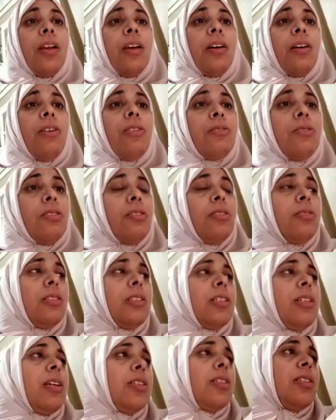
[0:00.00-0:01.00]
Also,
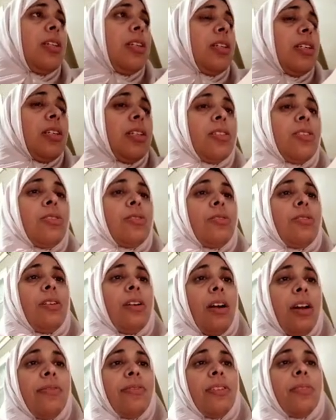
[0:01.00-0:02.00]
there are techniques to
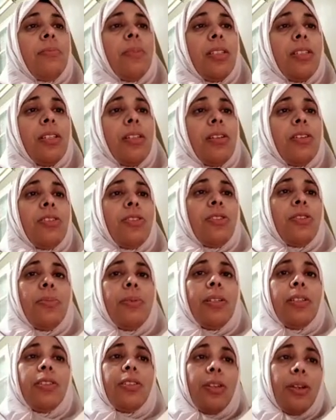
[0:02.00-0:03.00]
cover materials to
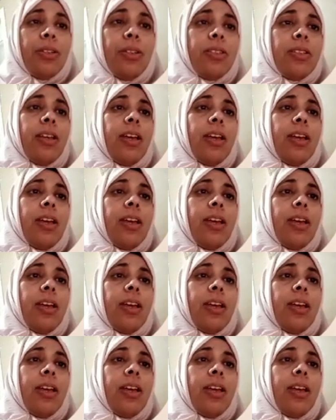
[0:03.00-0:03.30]
be taught